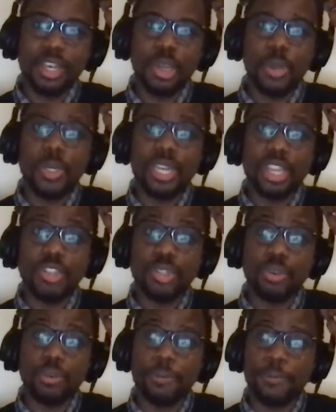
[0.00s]
loaded
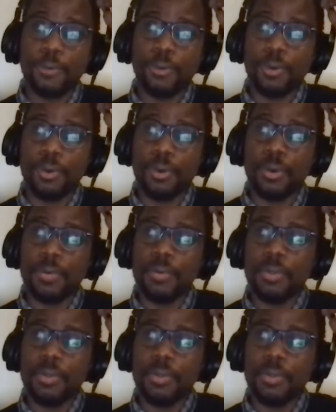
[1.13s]
issue for